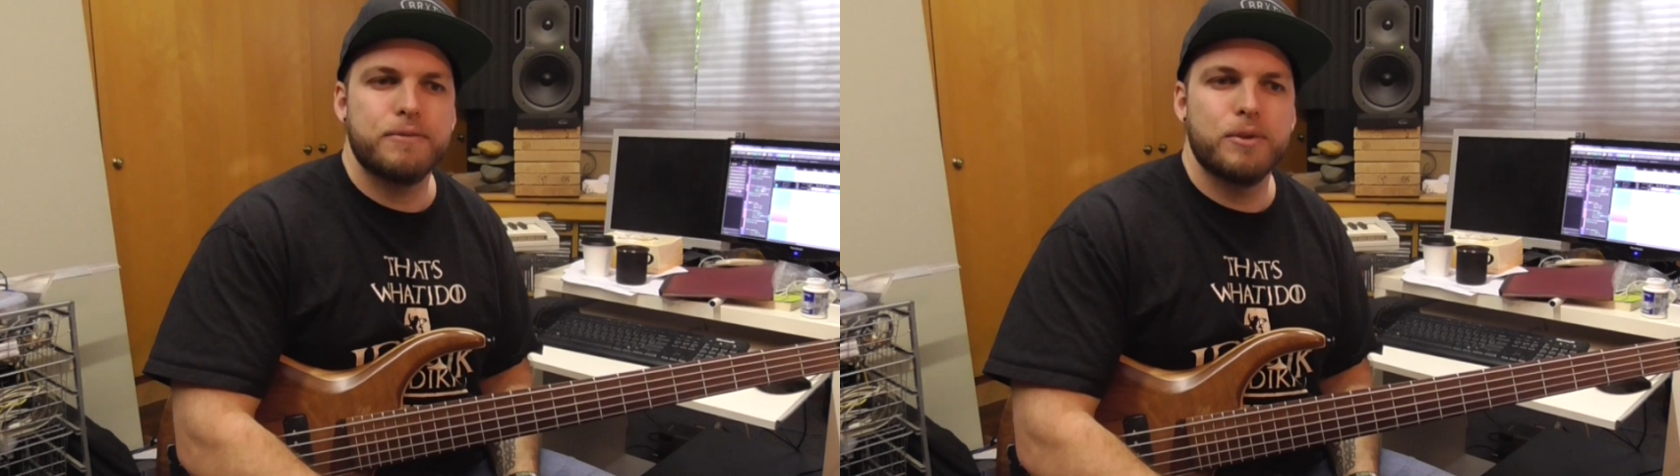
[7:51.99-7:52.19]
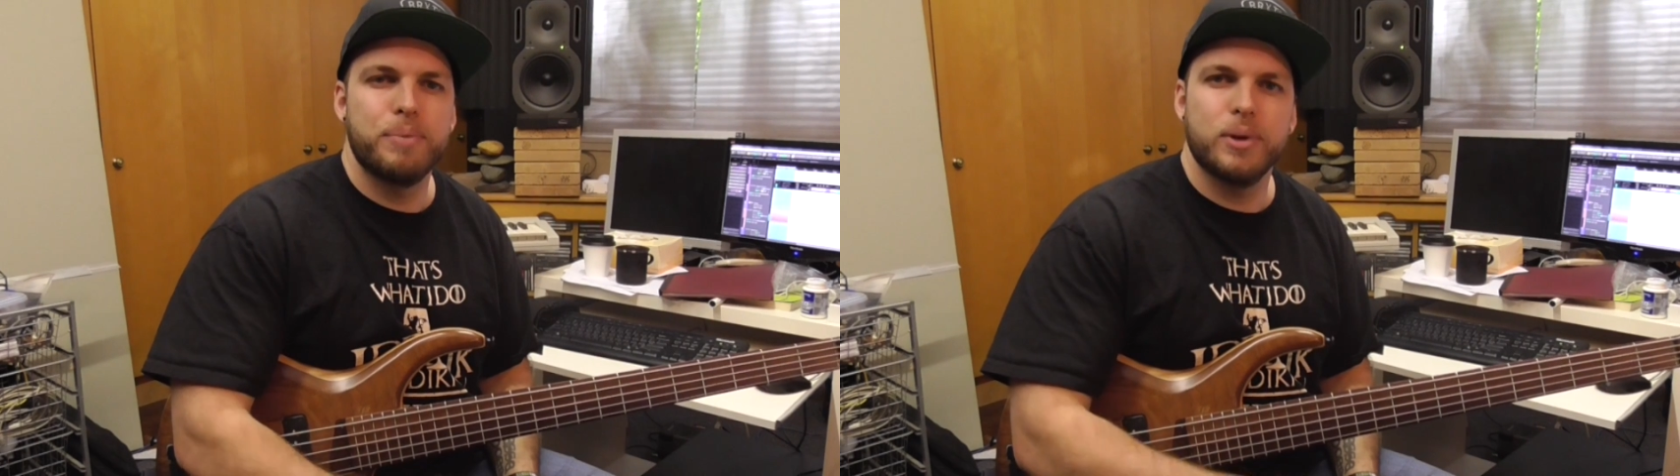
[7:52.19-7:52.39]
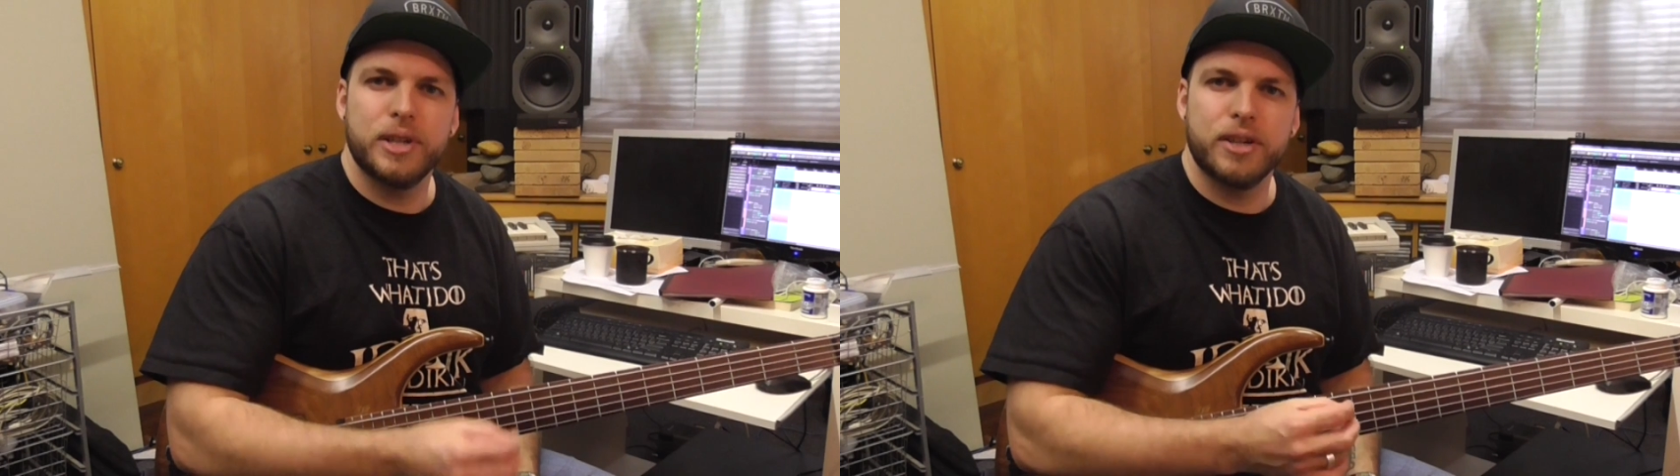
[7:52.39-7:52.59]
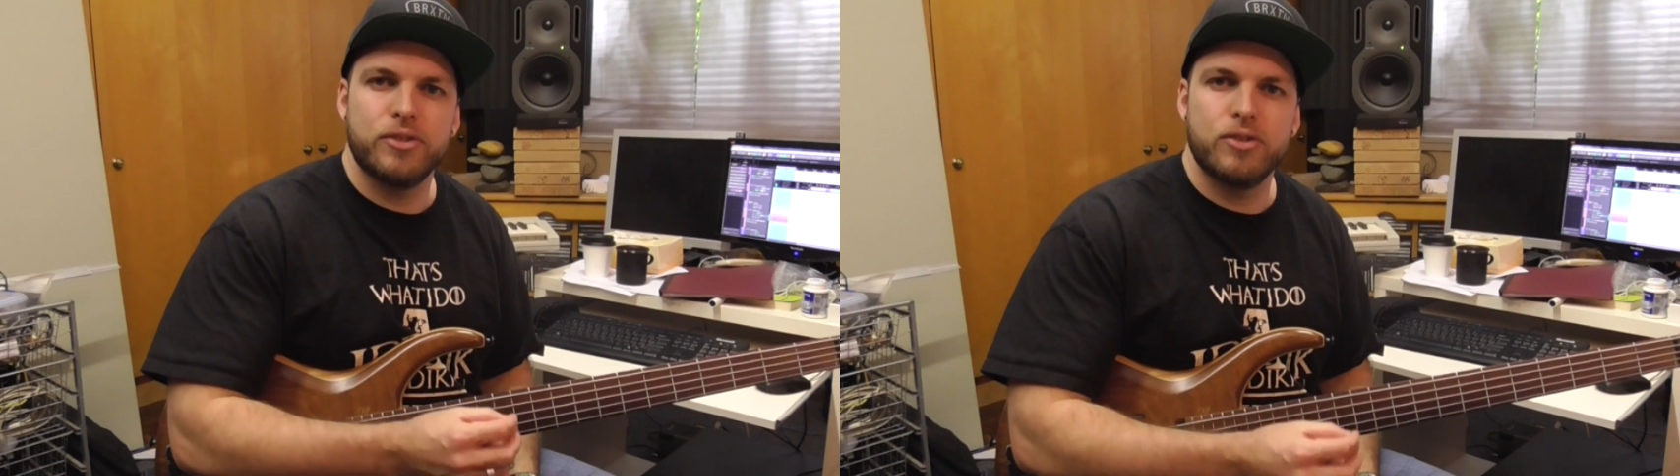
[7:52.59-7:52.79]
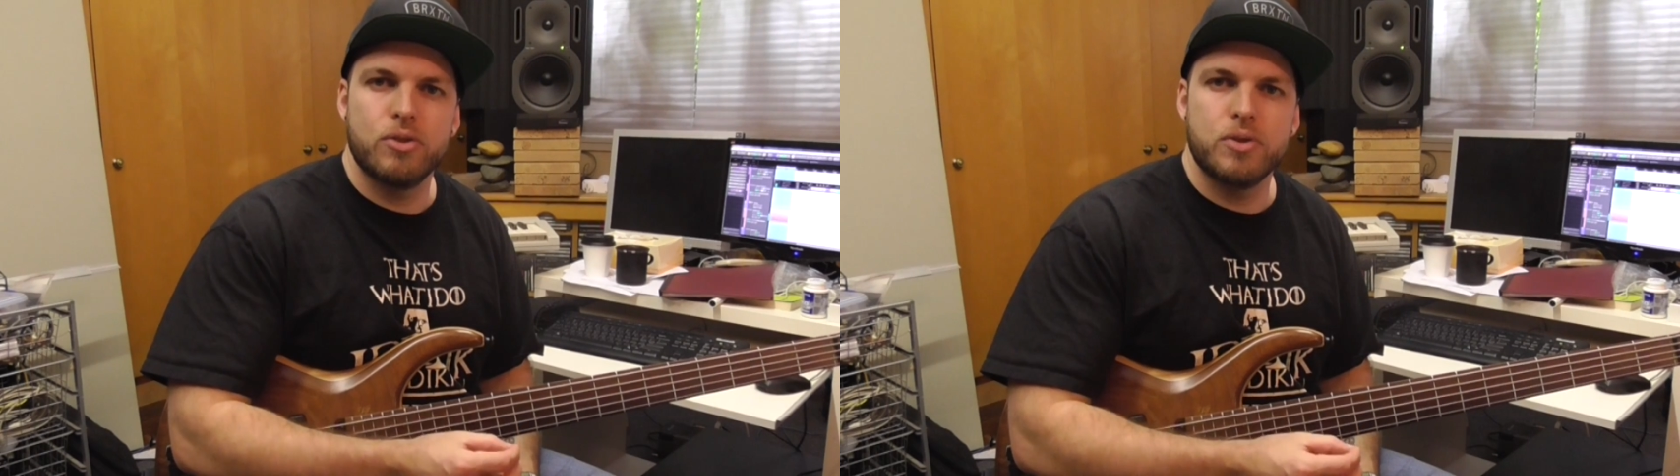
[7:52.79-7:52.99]
for building a
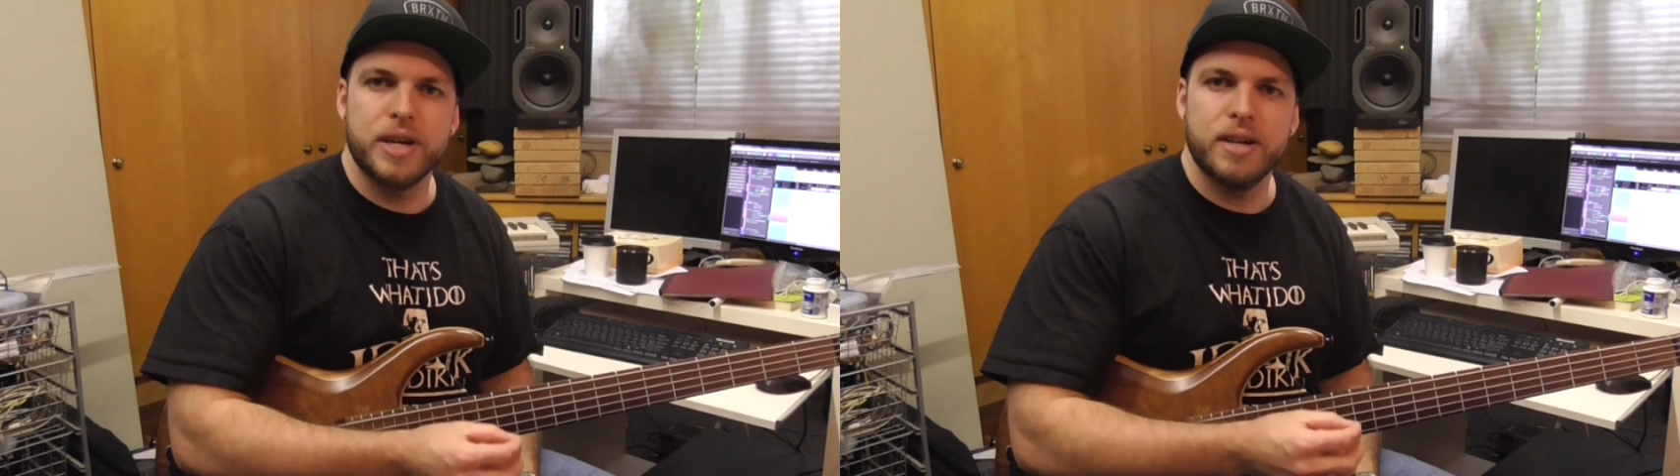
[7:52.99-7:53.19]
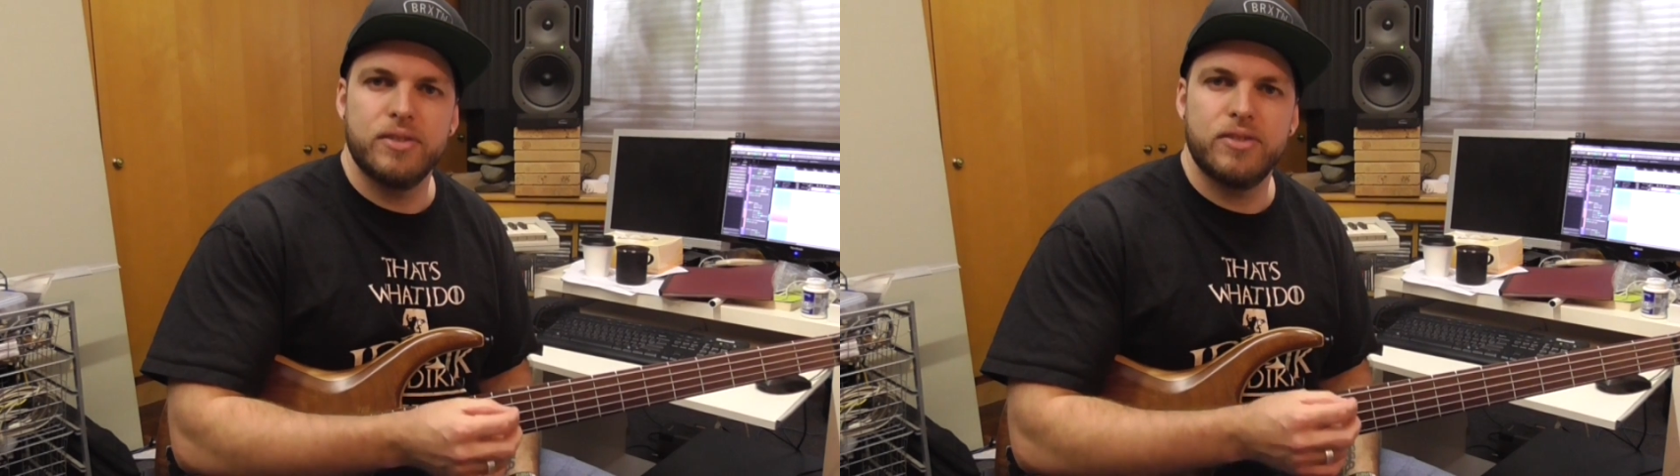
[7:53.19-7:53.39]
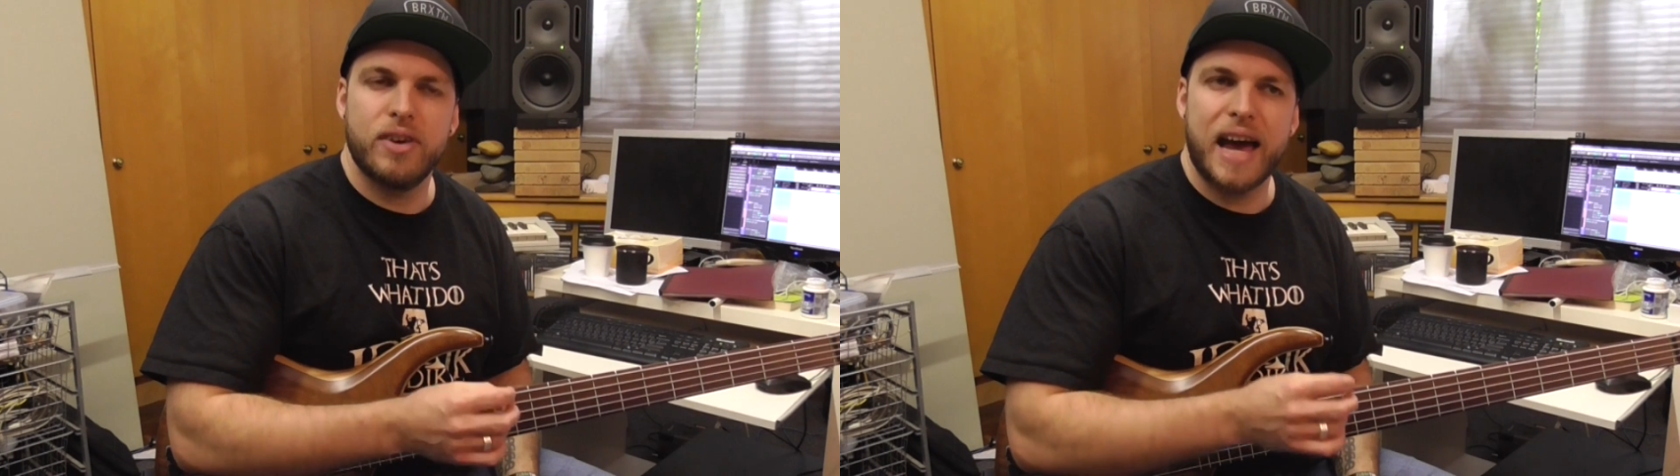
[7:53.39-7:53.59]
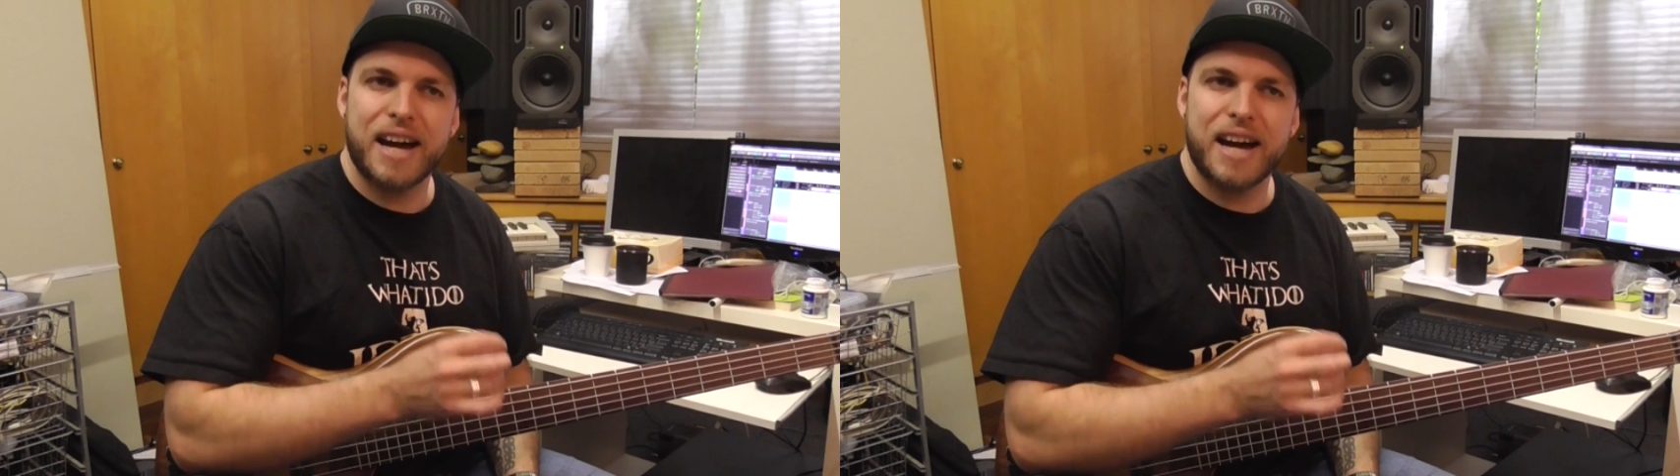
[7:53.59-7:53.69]
story is to